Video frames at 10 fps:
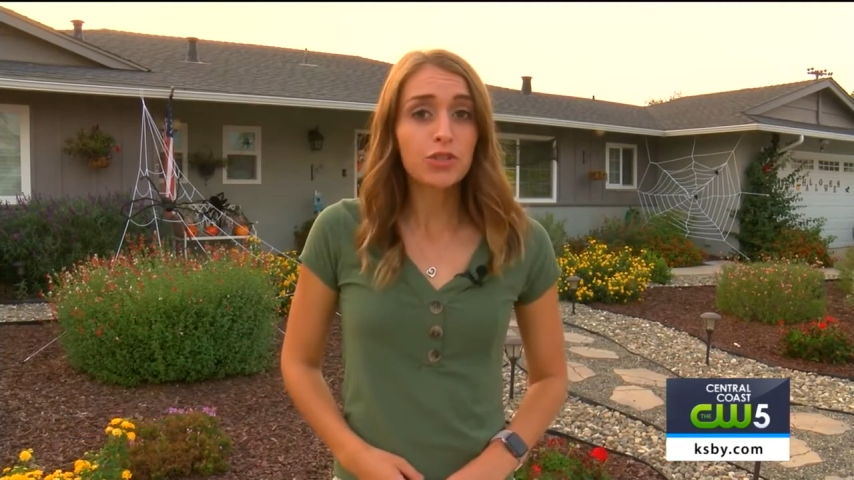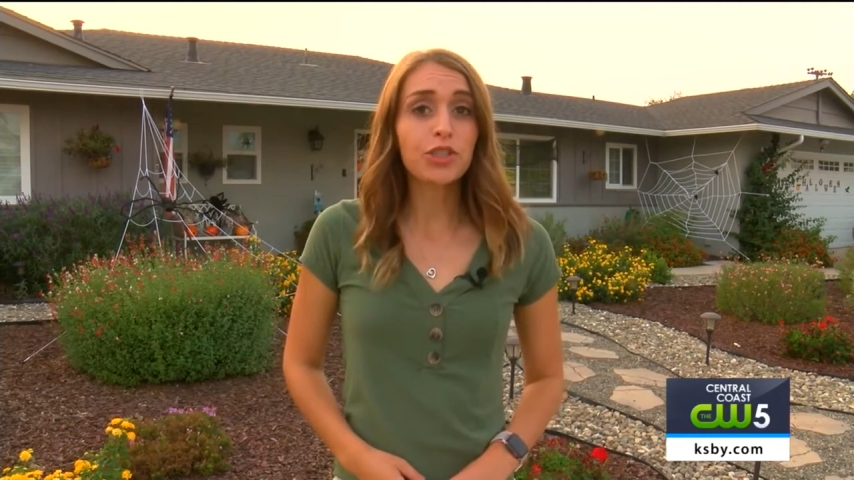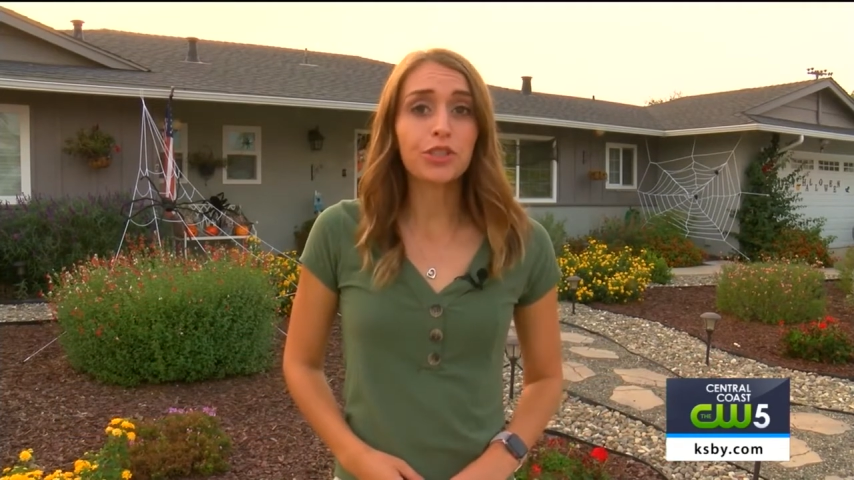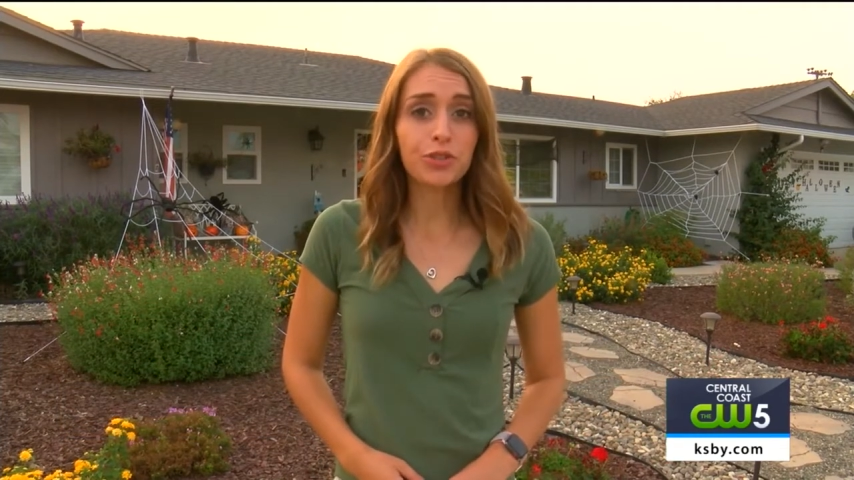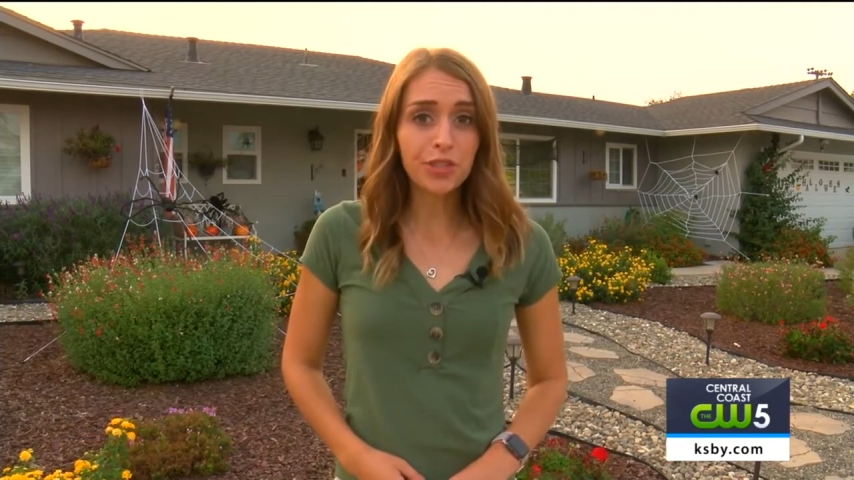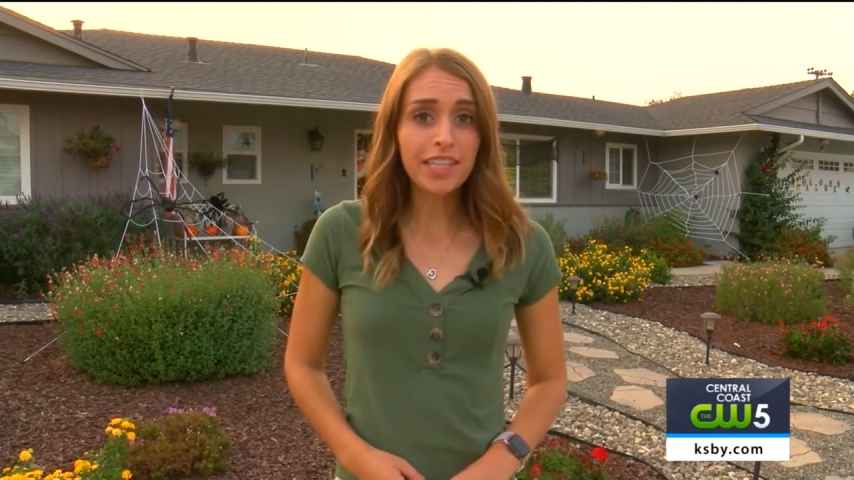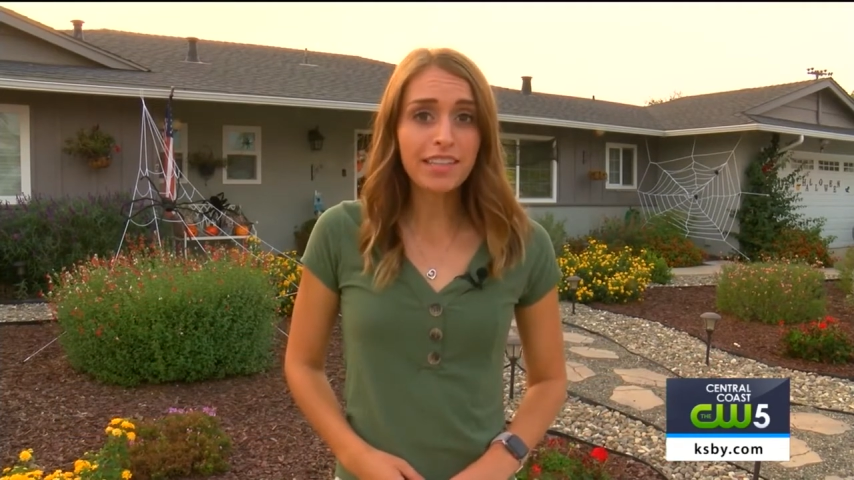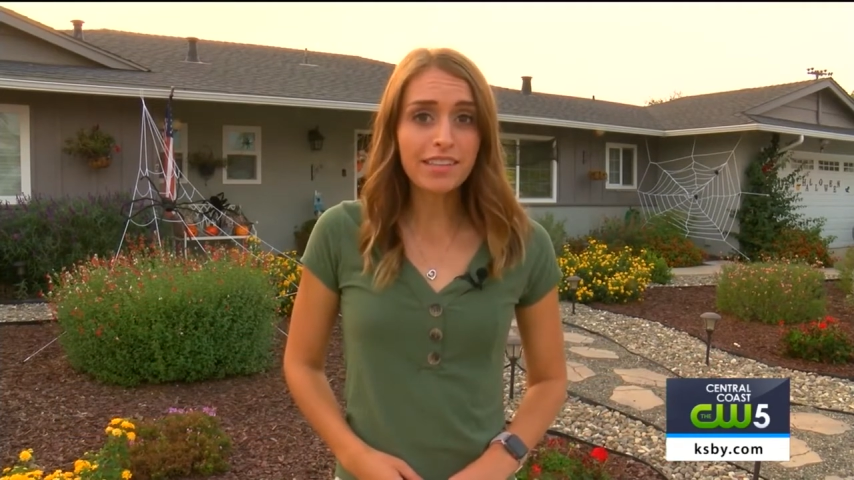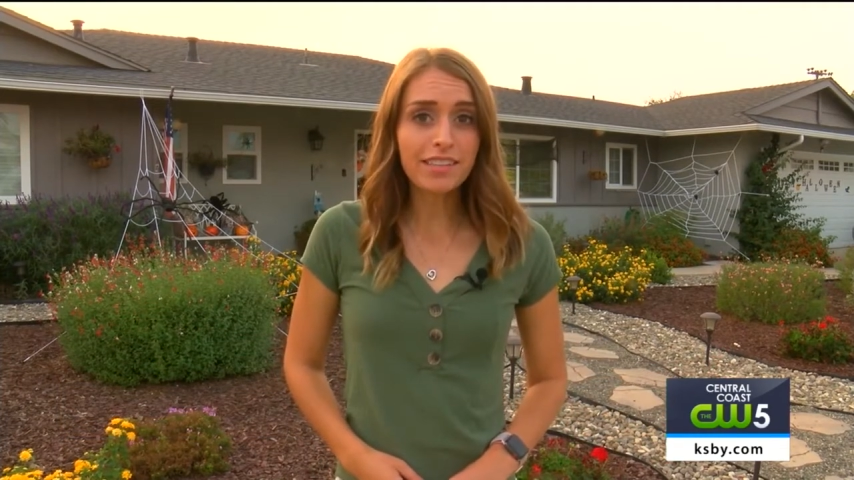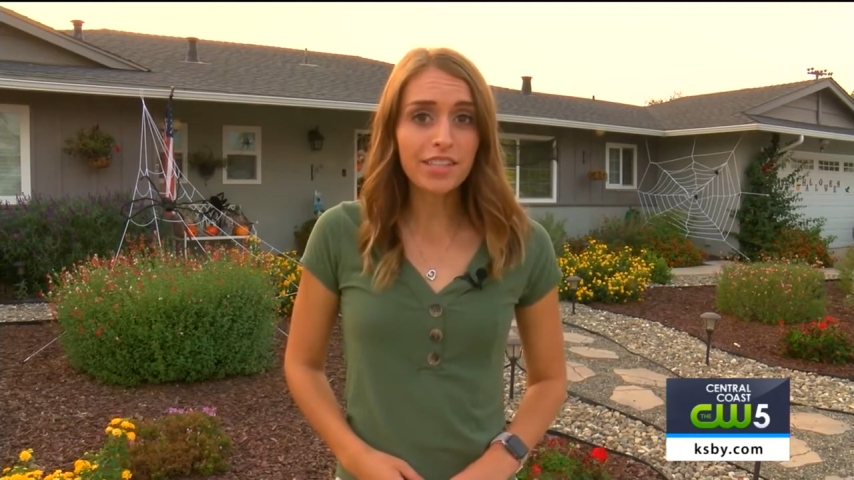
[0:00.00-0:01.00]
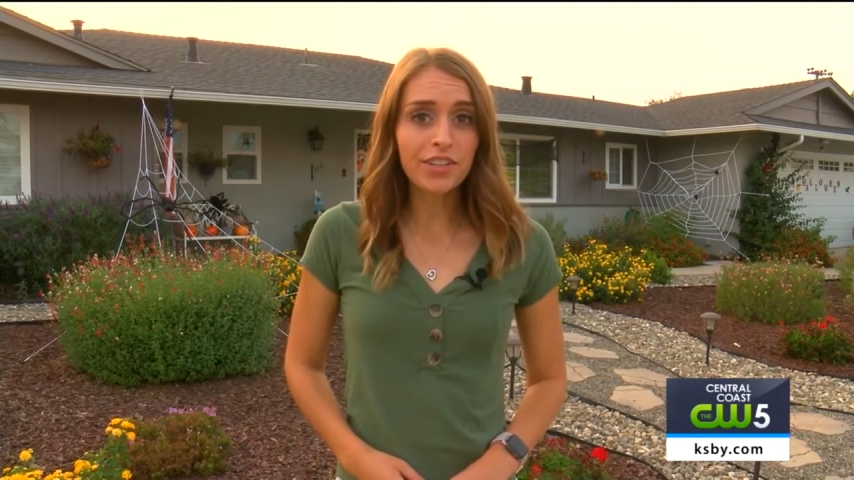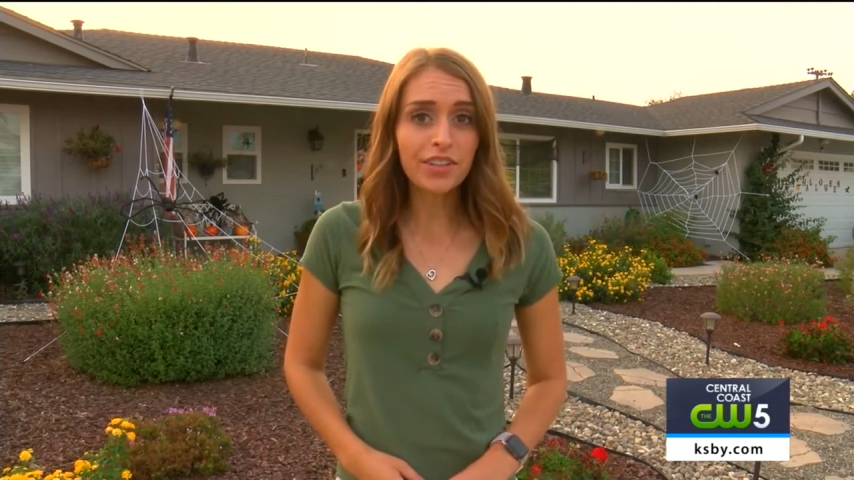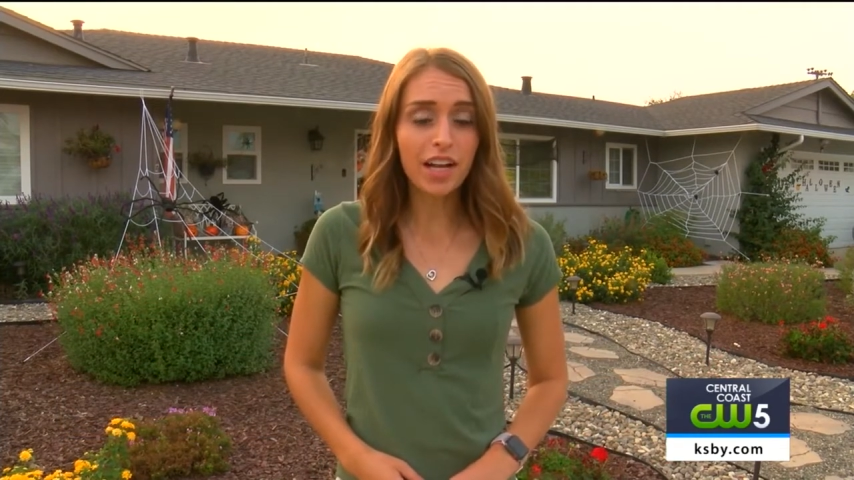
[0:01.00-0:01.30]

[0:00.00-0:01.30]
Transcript: trick-or-treating this year